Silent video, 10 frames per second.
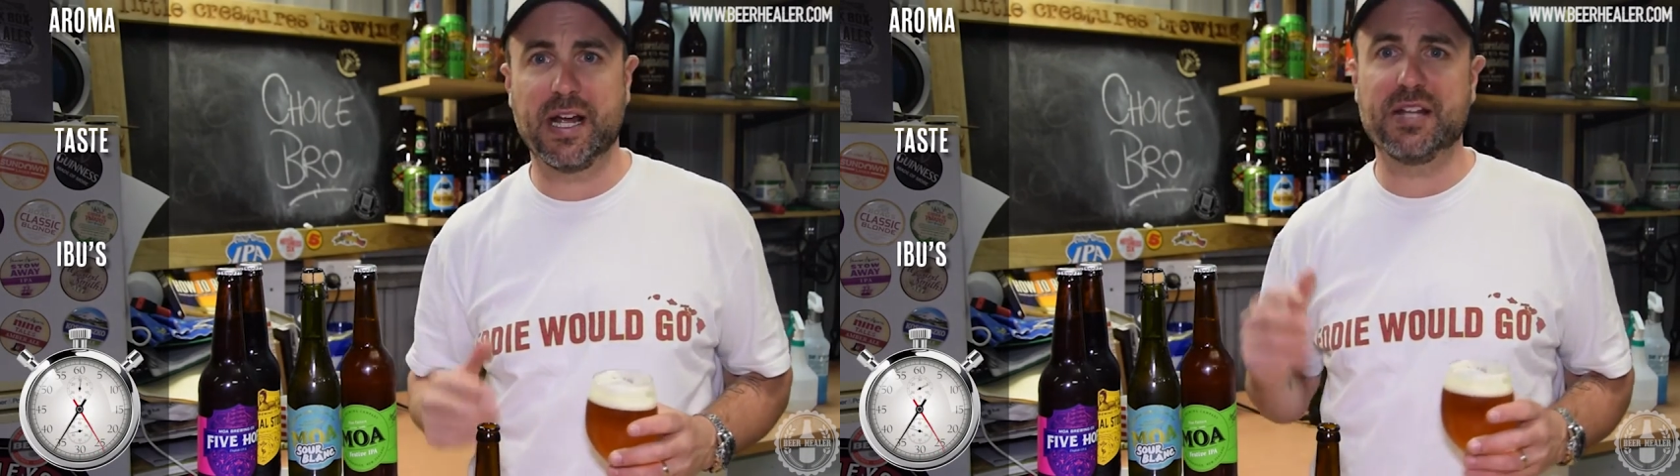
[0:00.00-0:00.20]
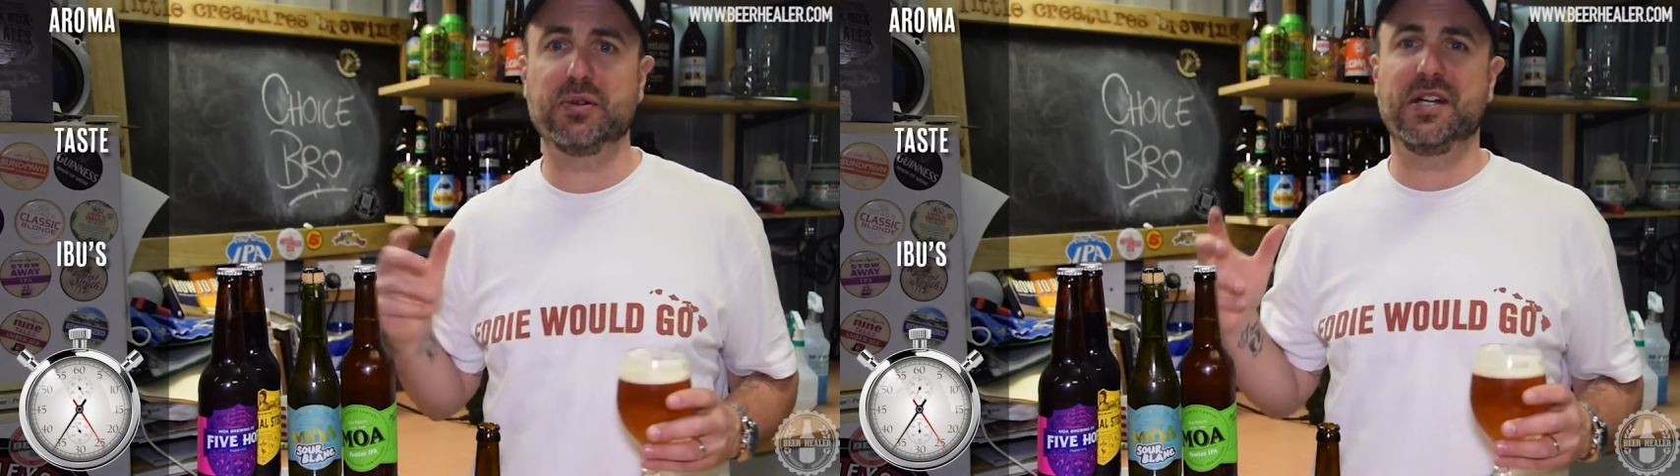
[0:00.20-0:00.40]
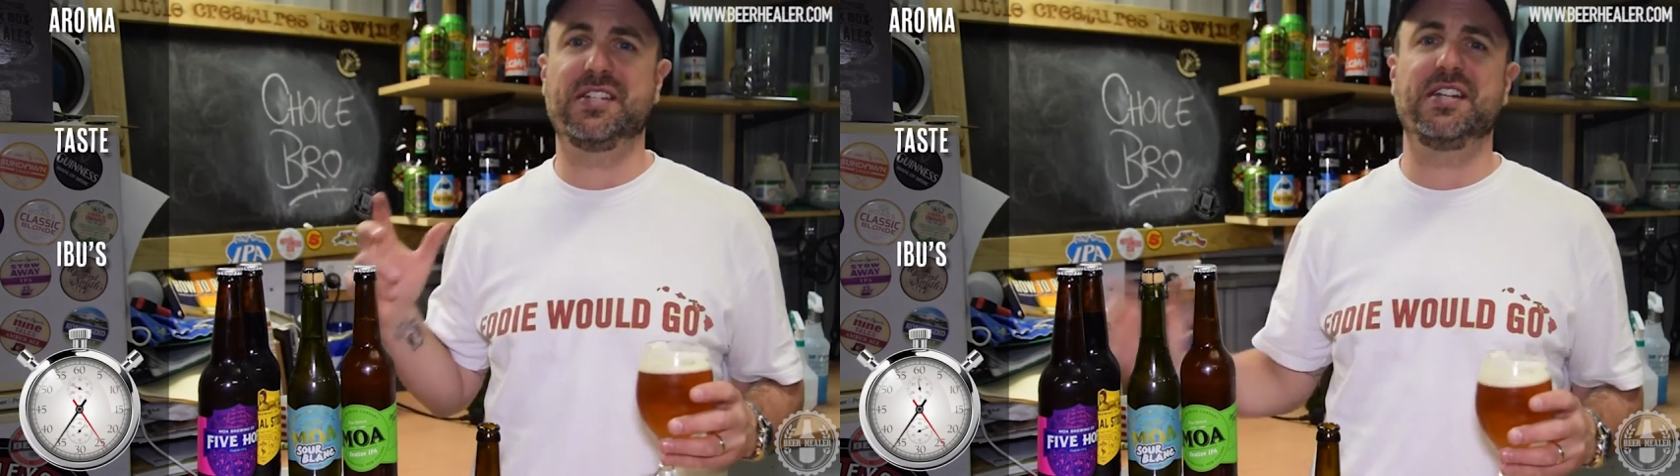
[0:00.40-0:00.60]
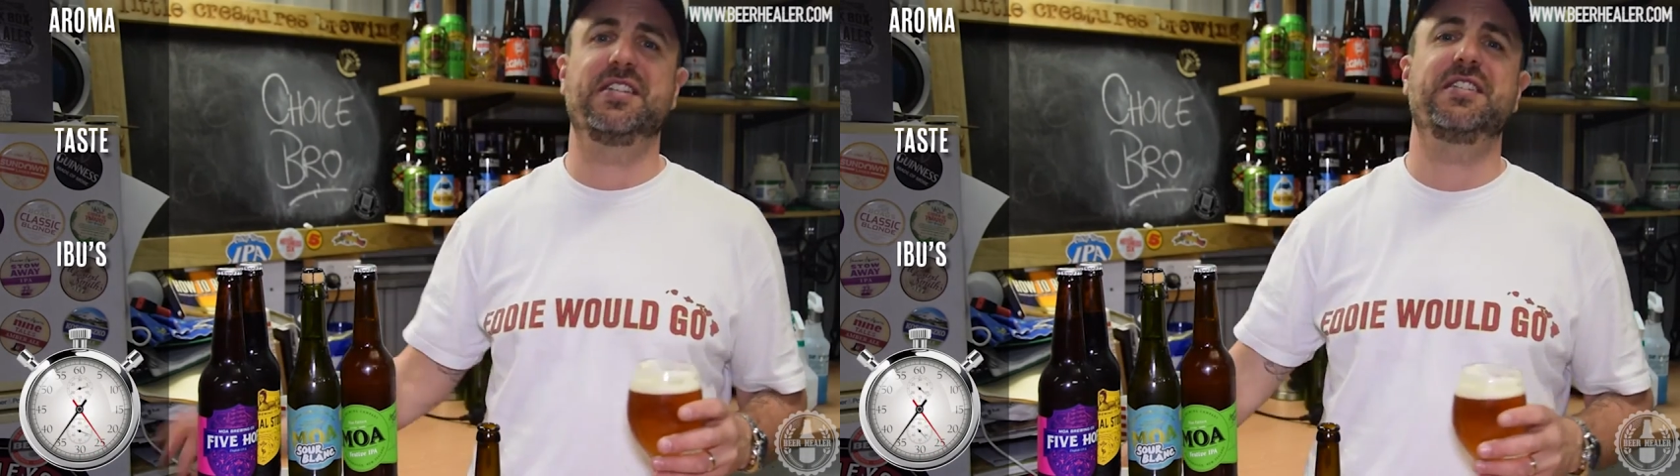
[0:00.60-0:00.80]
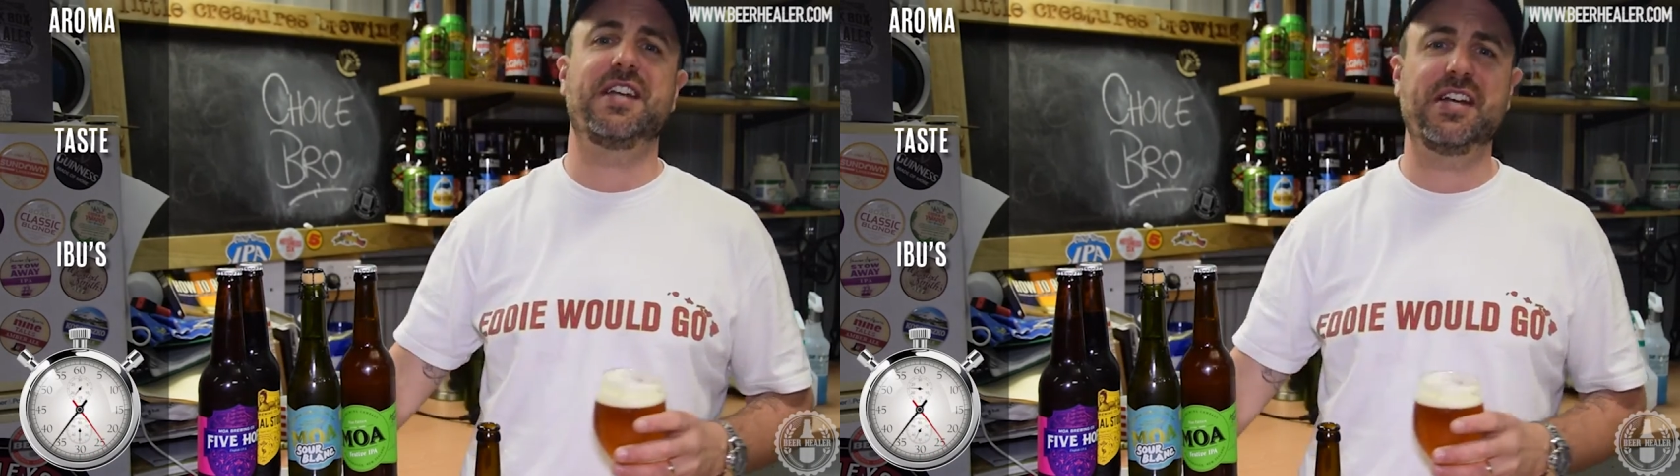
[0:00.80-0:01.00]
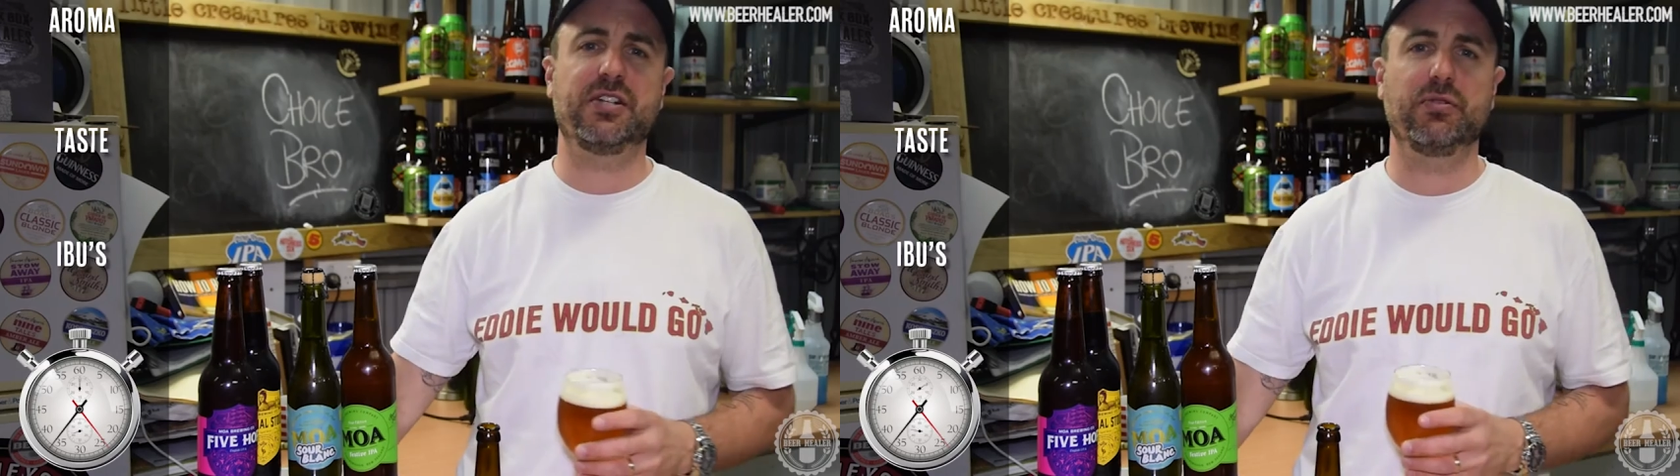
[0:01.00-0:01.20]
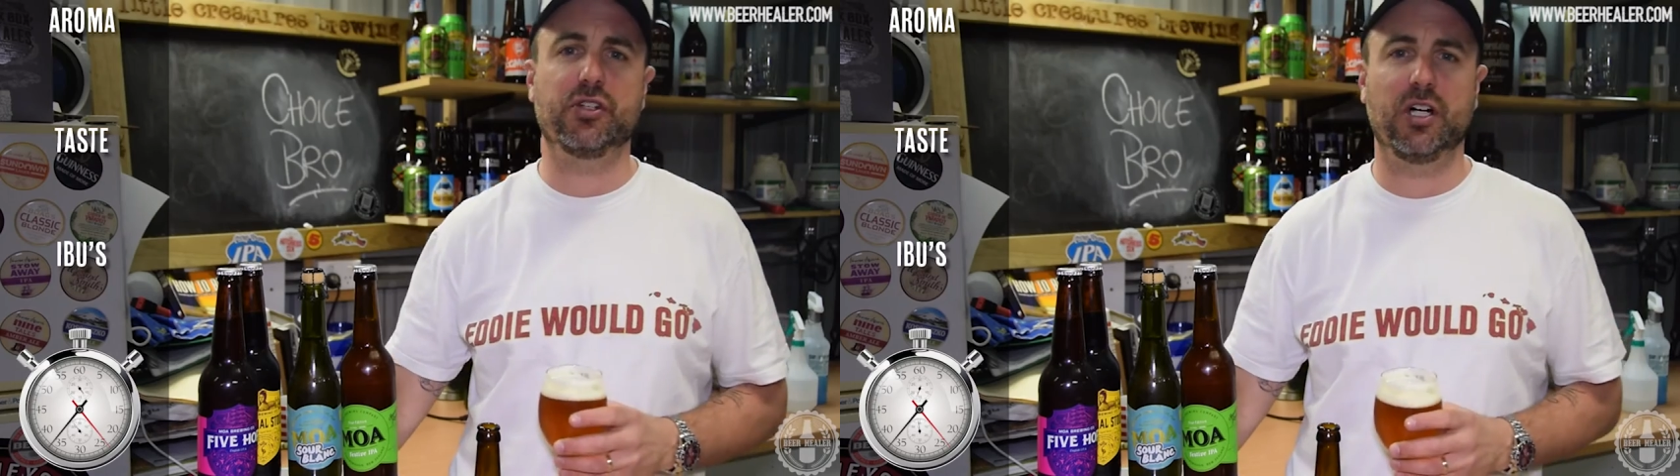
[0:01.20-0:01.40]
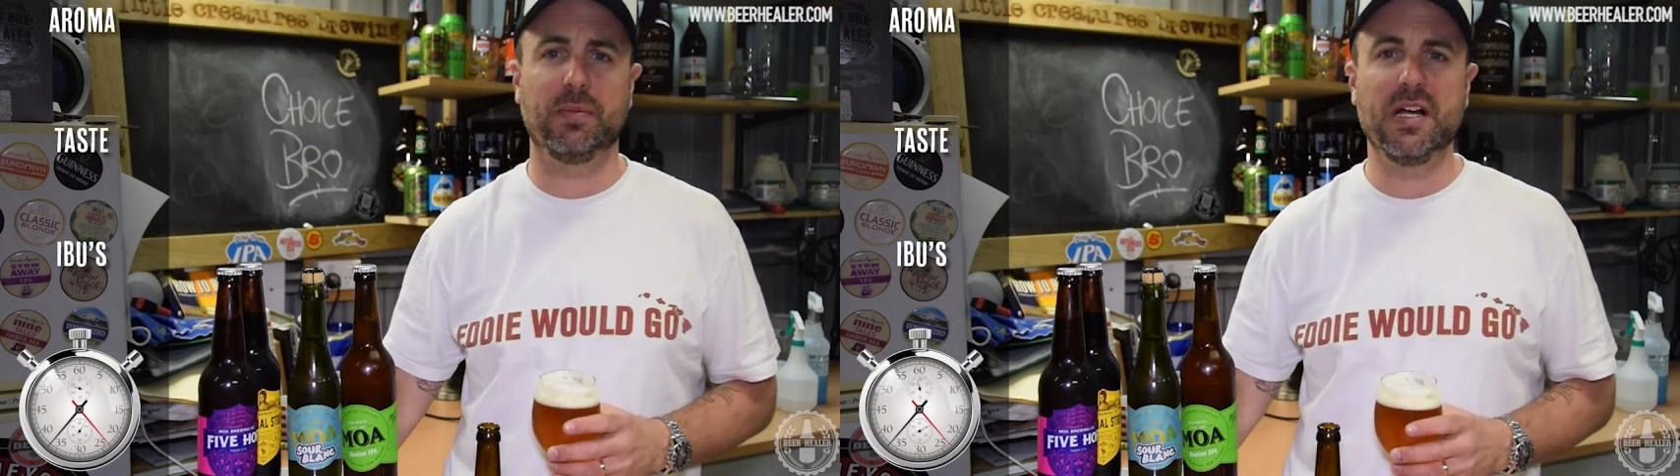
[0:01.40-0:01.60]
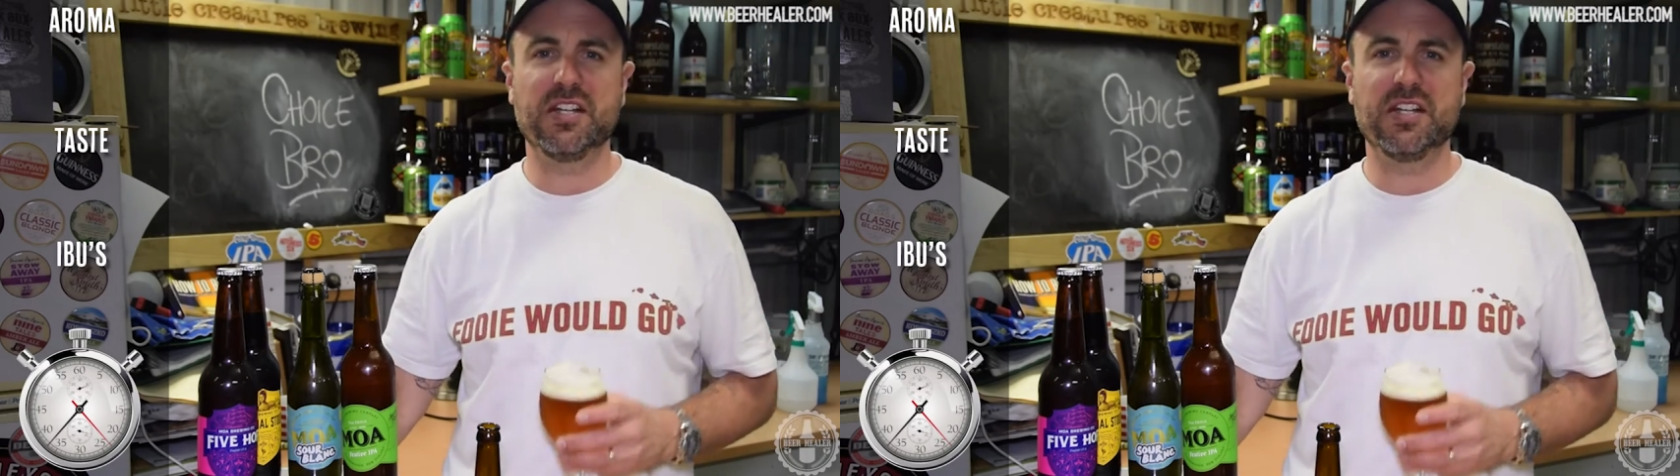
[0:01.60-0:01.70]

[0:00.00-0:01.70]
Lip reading: and doing a sensational job.